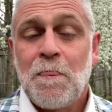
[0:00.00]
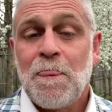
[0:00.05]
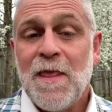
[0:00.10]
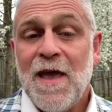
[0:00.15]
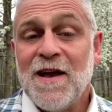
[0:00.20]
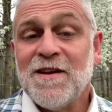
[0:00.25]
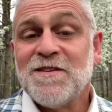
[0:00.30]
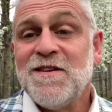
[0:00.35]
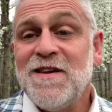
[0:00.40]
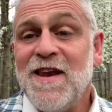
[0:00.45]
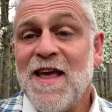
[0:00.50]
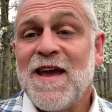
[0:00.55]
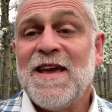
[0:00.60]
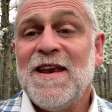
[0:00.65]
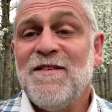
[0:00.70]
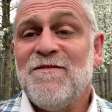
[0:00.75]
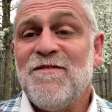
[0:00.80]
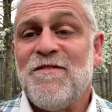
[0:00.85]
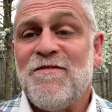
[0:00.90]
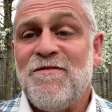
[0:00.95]
has
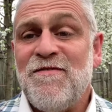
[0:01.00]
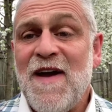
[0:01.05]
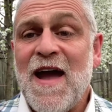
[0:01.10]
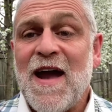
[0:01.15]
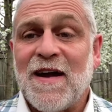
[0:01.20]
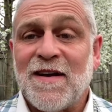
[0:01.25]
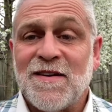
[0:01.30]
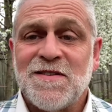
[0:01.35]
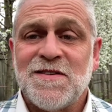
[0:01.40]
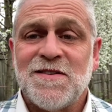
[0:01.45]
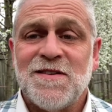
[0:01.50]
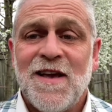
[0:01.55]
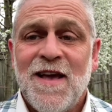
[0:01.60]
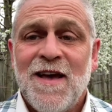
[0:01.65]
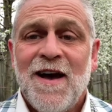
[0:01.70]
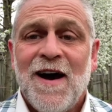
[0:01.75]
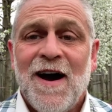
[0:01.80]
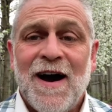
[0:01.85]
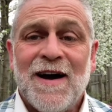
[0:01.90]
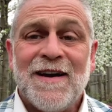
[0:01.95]
negative effects
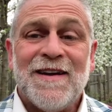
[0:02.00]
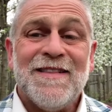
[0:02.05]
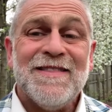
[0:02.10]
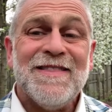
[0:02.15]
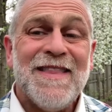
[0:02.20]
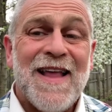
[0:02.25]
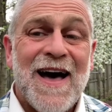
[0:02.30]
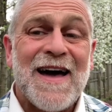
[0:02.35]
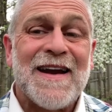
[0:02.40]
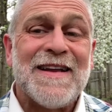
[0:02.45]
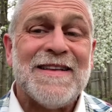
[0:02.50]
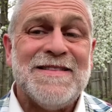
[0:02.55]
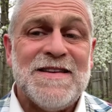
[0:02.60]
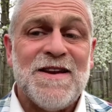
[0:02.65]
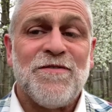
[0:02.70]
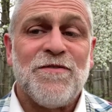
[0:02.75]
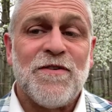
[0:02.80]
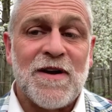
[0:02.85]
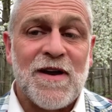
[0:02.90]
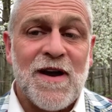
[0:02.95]
on a lot of
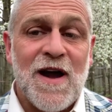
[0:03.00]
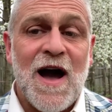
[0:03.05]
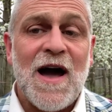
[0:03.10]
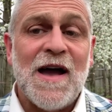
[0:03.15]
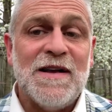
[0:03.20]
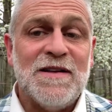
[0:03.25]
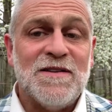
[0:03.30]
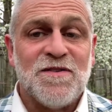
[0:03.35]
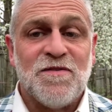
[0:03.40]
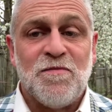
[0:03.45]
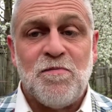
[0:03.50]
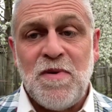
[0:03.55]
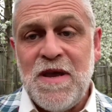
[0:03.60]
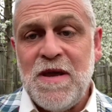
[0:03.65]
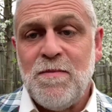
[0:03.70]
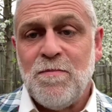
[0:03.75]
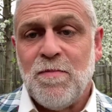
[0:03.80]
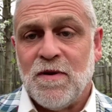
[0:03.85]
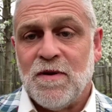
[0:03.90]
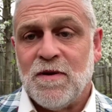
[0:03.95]
different kinds of
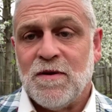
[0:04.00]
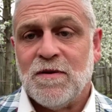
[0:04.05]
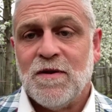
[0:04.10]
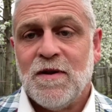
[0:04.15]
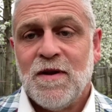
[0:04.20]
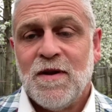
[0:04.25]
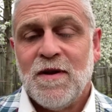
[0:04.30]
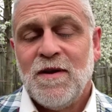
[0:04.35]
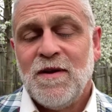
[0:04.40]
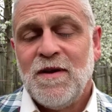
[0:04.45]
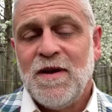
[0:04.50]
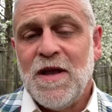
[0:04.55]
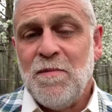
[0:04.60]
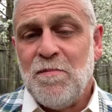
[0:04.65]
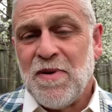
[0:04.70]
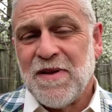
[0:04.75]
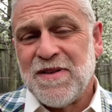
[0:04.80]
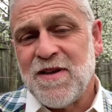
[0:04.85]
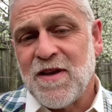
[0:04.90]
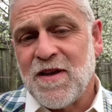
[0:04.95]
people in
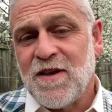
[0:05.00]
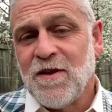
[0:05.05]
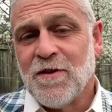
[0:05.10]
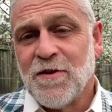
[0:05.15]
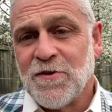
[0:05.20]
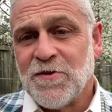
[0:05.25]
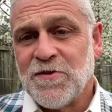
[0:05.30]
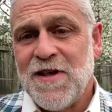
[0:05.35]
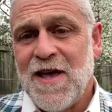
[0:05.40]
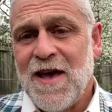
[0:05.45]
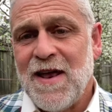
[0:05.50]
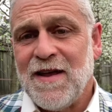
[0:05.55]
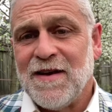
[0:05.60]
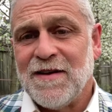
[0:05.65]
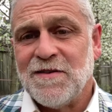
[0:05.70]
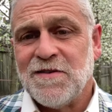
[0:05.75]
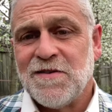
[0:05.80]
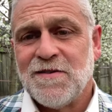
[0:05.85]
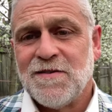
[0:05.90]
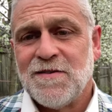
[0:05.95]
particular
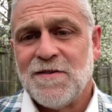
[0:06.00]
settings,